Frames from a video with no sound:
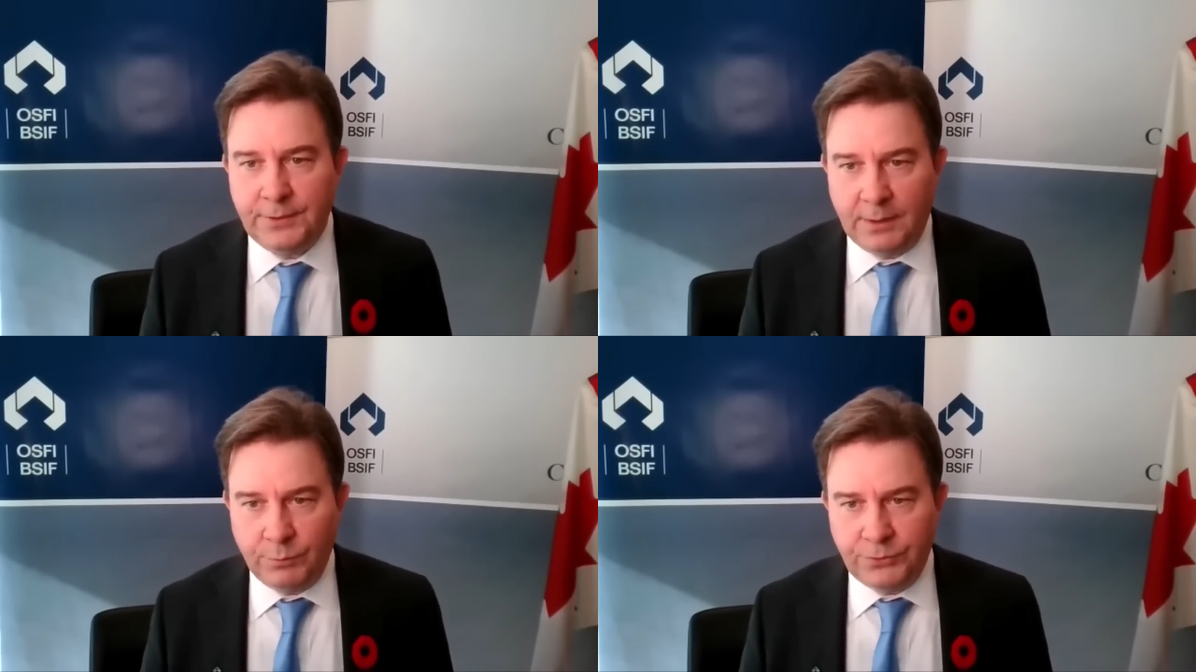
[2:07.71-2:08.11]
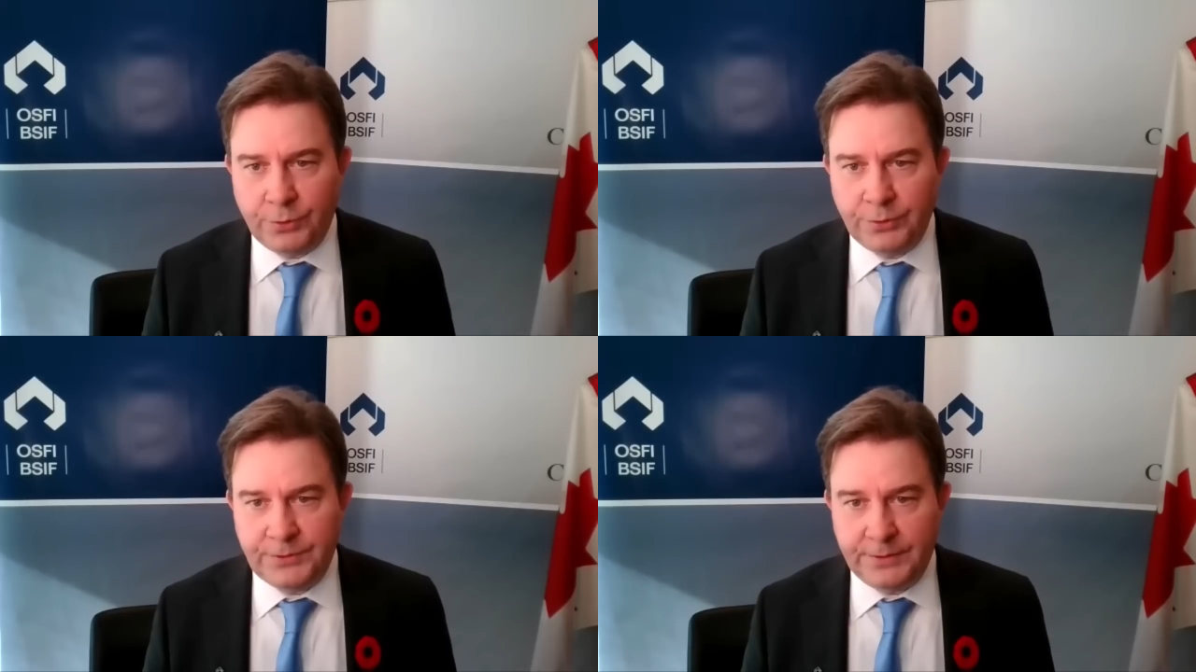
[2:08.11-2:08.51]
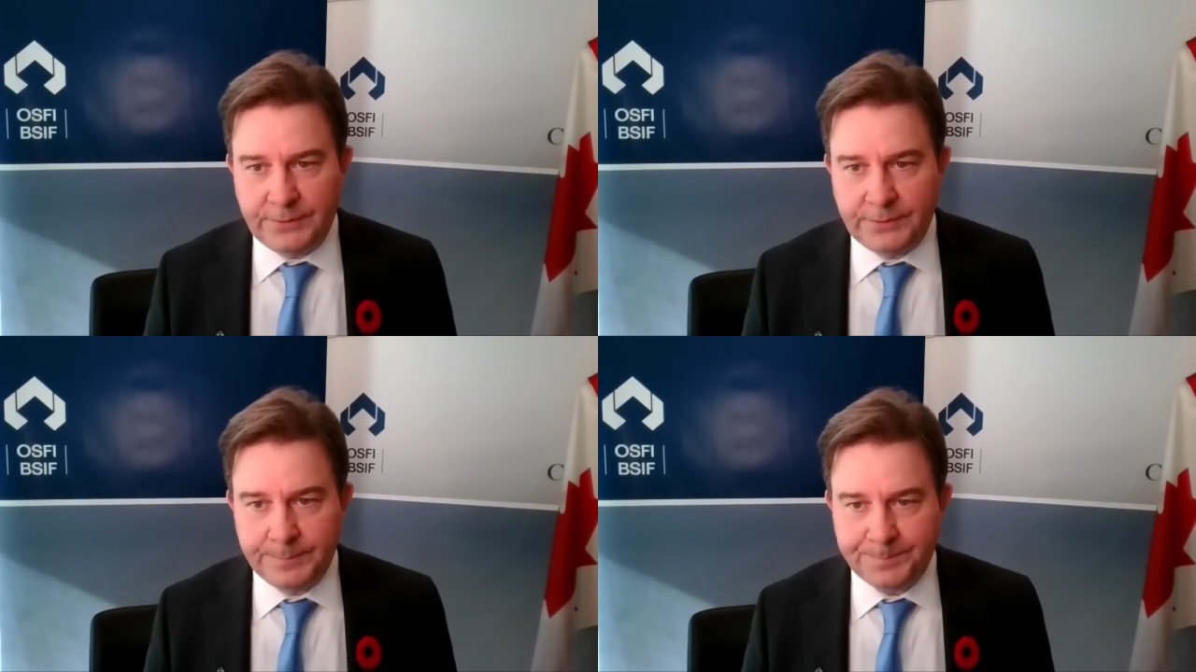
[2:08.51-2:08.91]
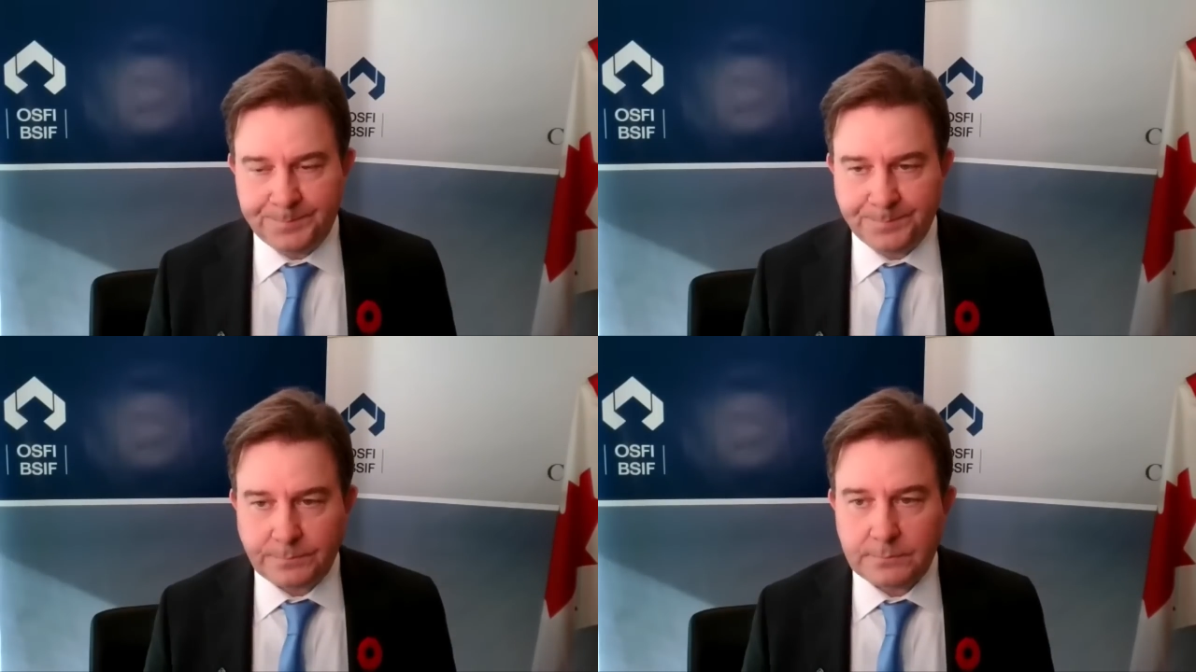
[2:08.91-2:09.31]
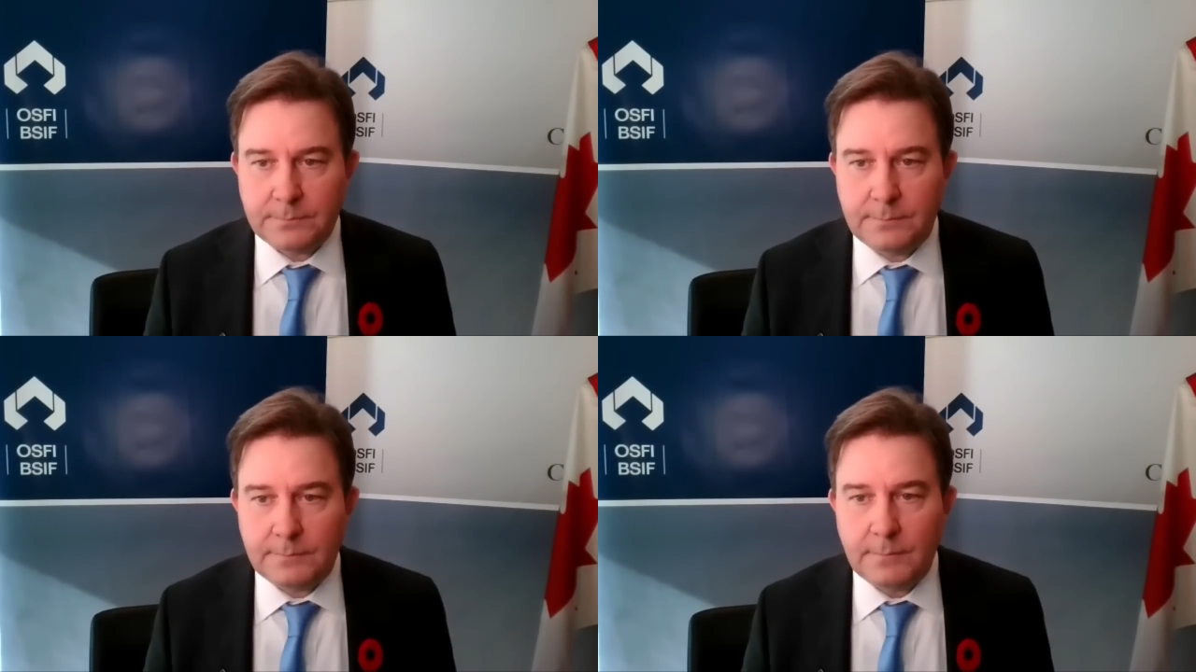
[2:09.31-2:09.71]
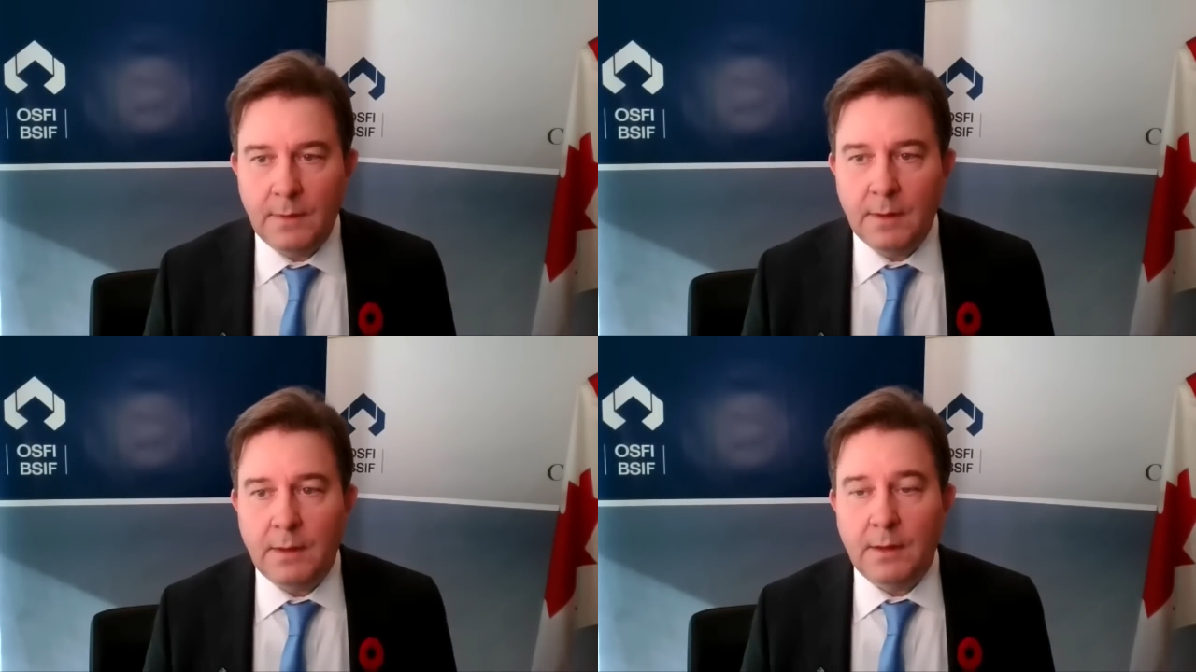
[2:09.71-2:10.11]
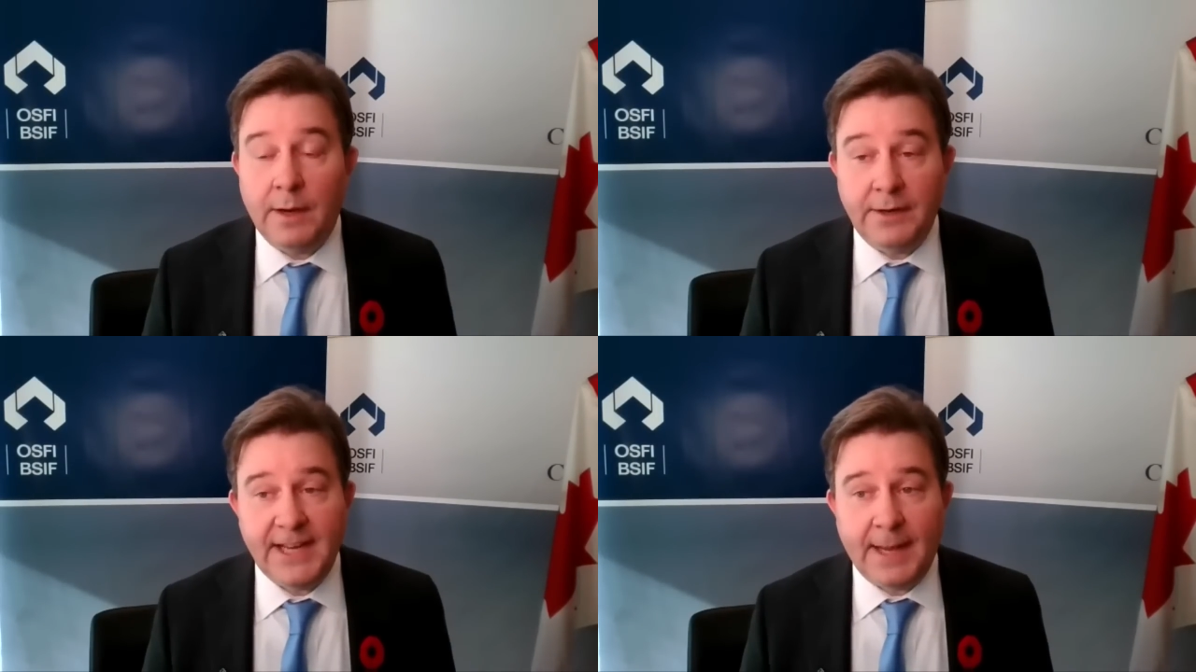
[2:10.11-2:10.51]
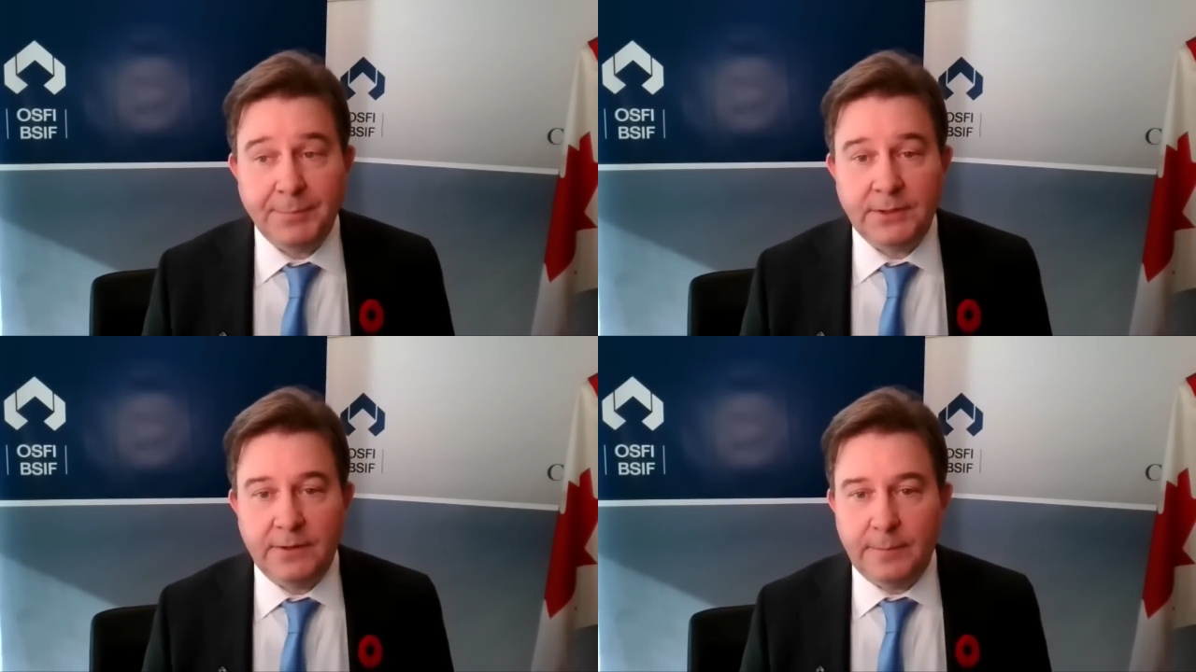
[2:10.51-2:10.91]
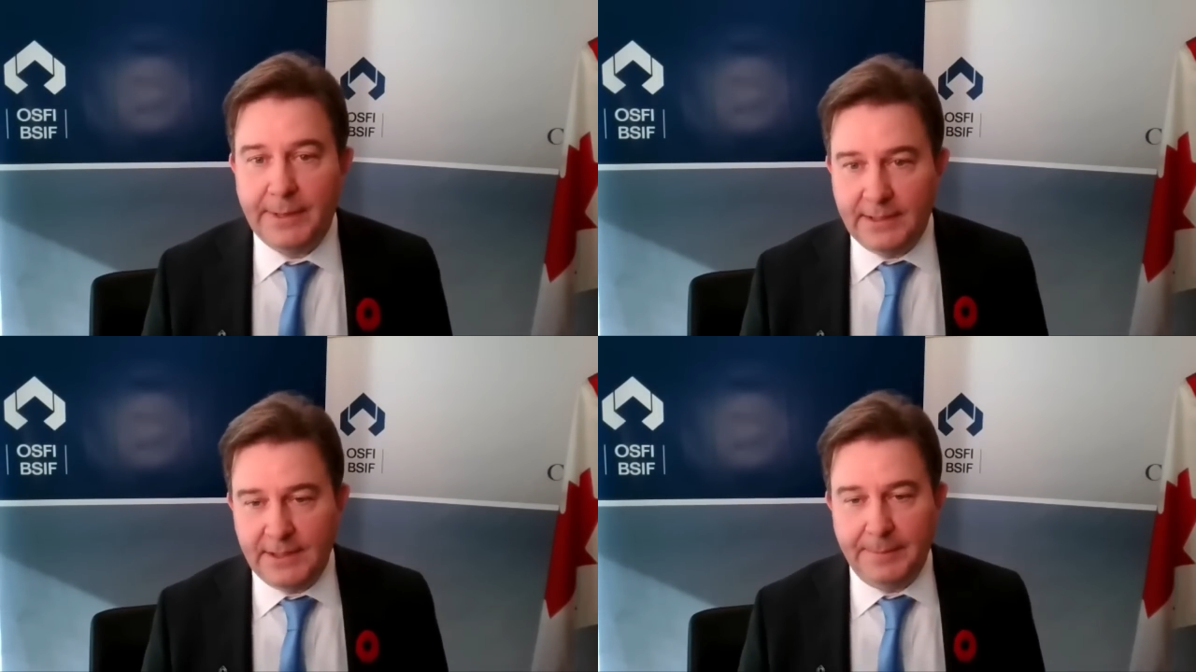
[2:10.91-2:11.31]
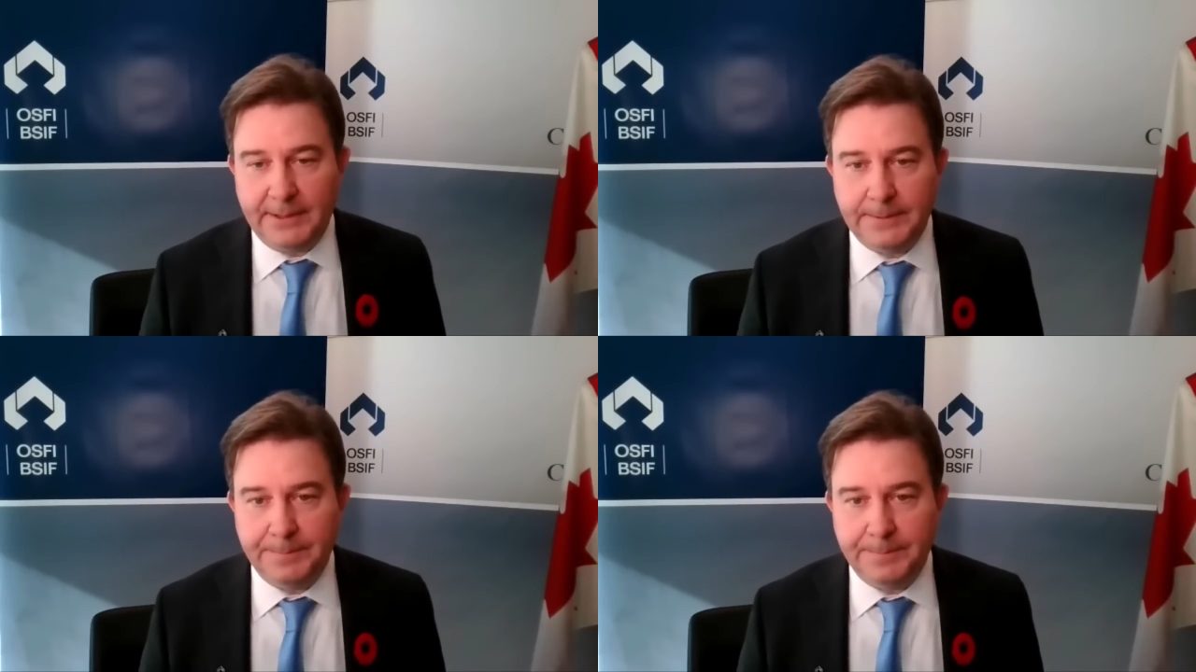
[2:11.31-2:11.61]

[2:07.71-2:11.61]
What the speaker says: and resources on adapting to the pandemic.